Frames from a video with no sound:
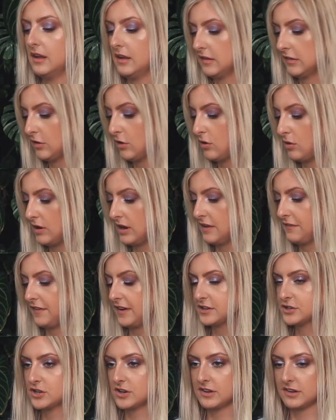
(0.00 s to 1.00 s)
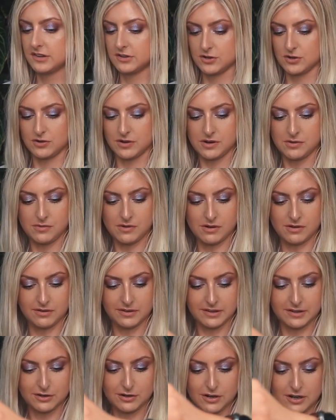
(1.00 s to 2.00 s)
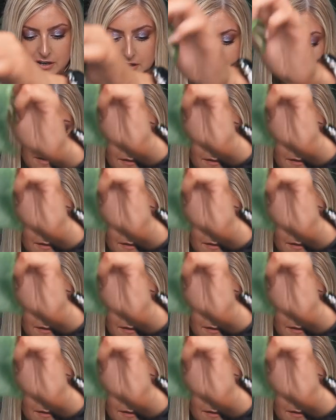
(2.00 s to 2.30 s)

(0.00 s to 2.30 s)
So if I just show you, oh, it's got a